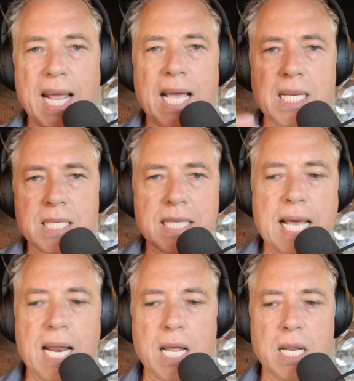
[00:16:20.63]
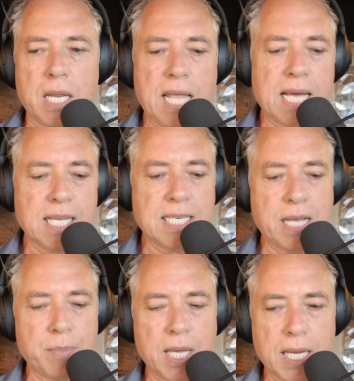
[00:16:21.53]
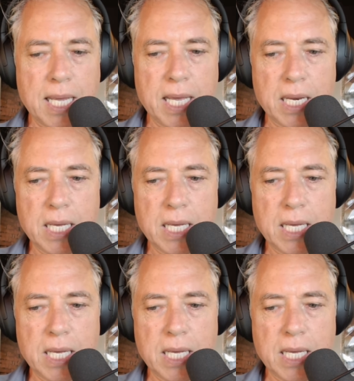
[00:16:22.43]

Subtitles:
age does that contempt kick in?